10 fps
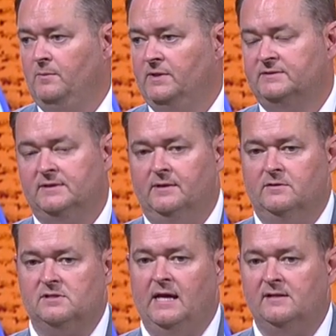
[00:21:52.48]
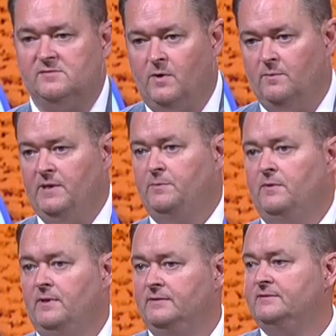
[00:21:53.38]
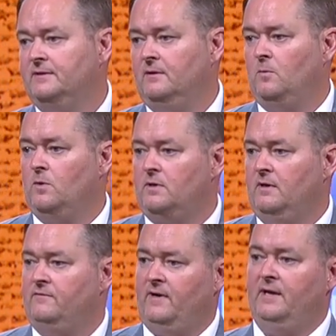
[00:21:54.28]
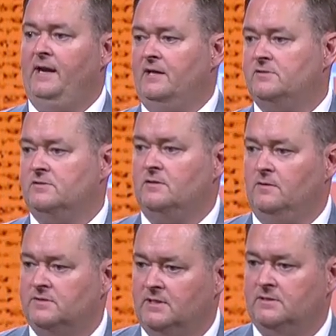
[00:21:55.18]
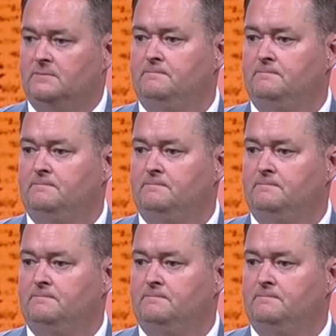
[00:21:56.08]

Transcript: But there's a lot of smart people that are working on finding answers to those things.